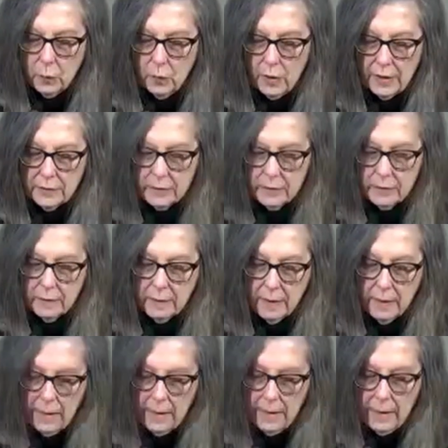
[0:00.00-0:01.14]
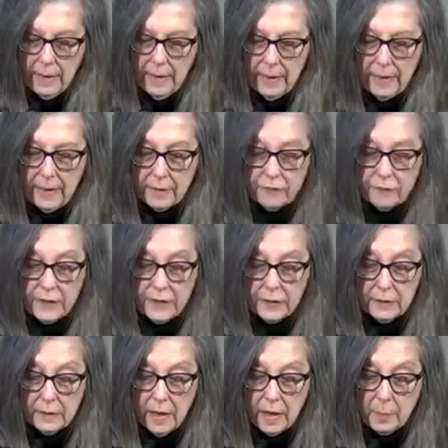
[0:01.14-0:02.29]
water, and I
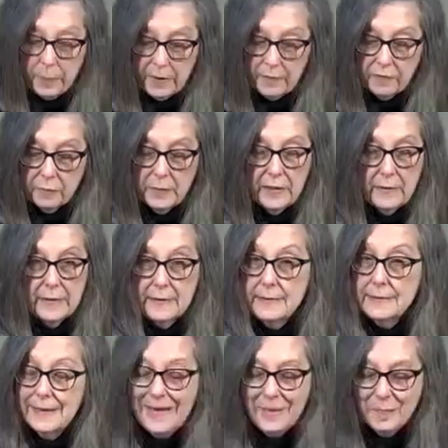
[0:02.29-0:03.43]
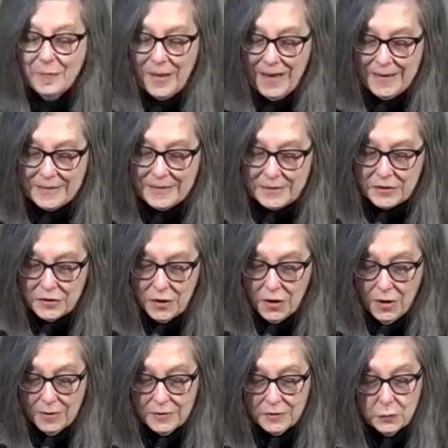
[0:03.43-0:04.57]
feel above me the day-blind
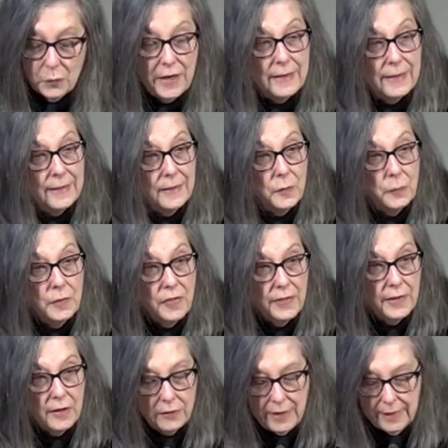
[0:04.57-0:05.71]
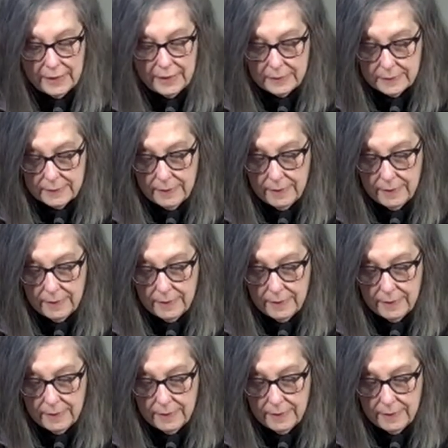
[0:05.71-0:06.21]
stars waiting with their light.